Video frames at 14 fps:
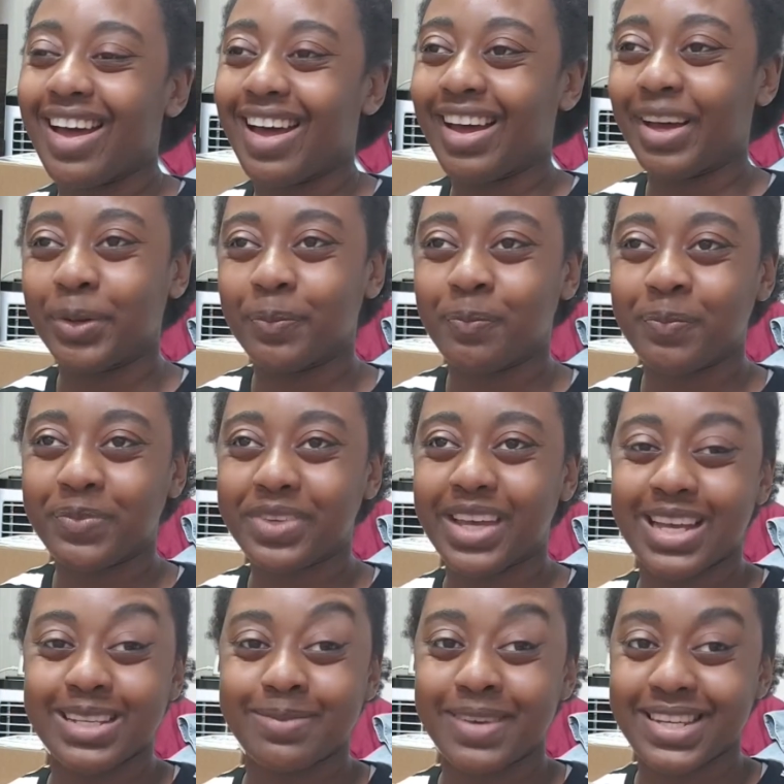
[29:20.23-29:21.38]
um,
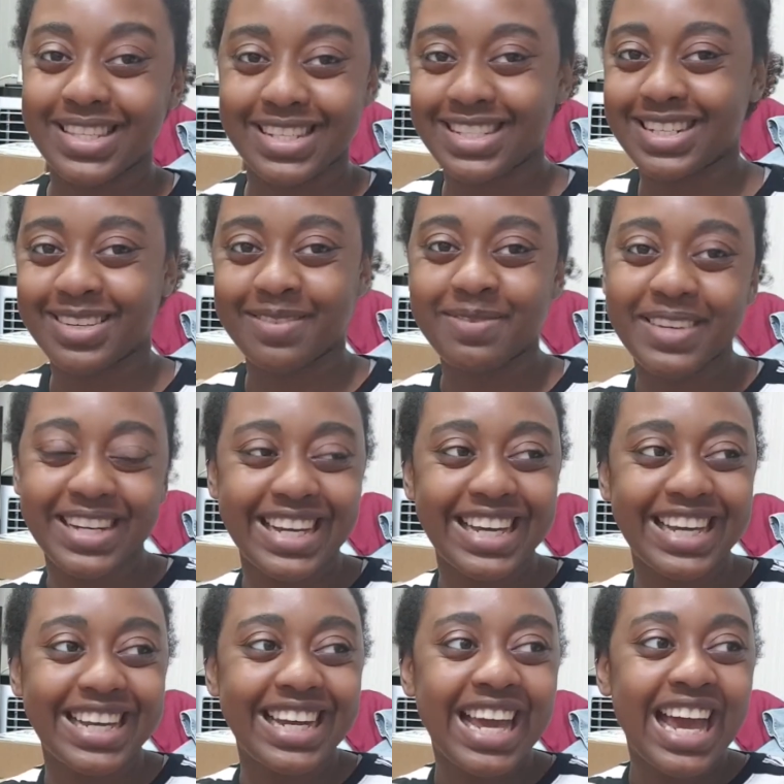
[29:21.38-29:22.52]
as my sister put
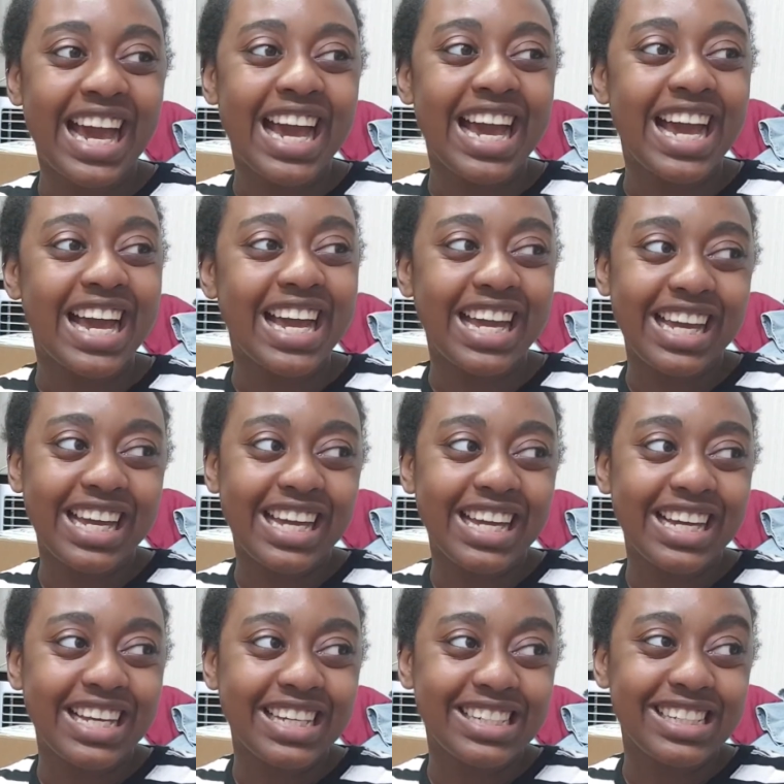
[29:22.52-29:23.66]
it.
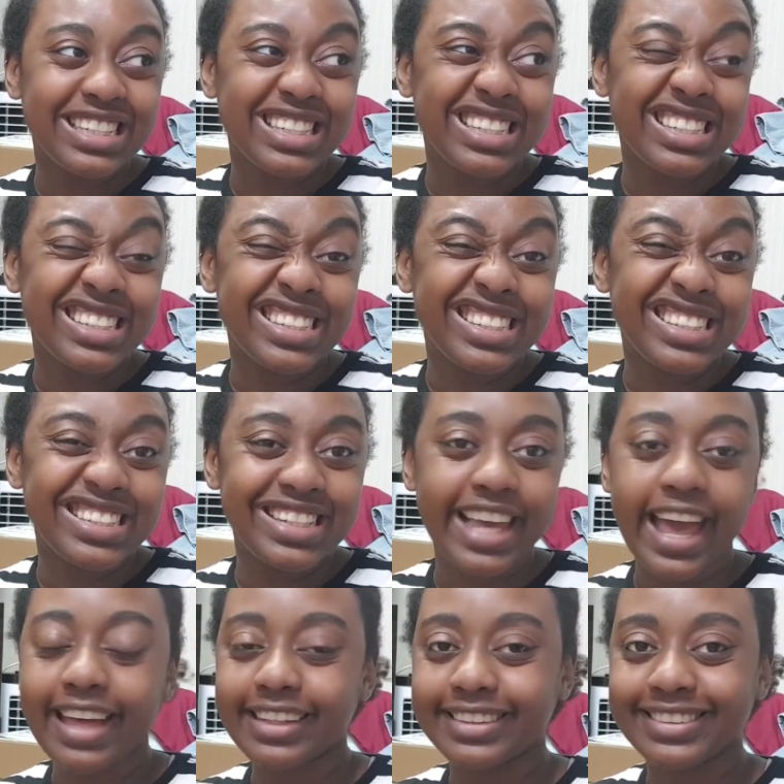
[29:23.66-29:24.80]
And
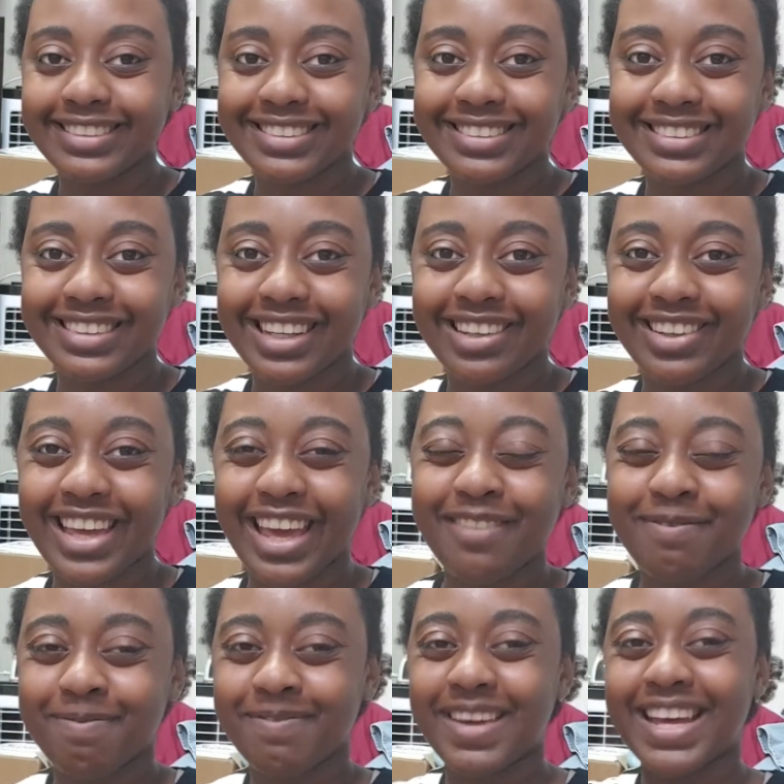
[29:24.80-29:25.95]
yeah, okay,
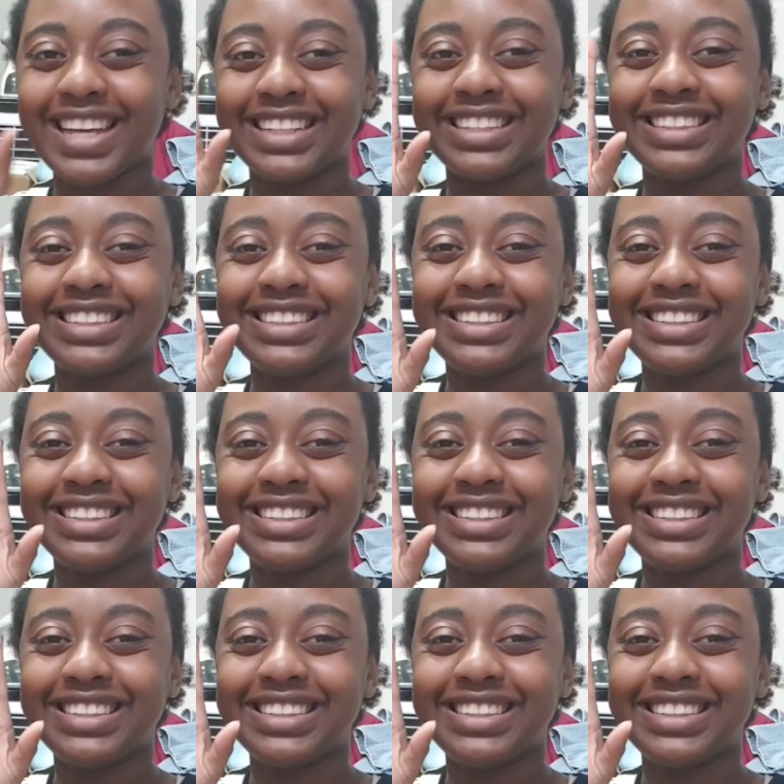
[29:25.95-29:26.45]
bye.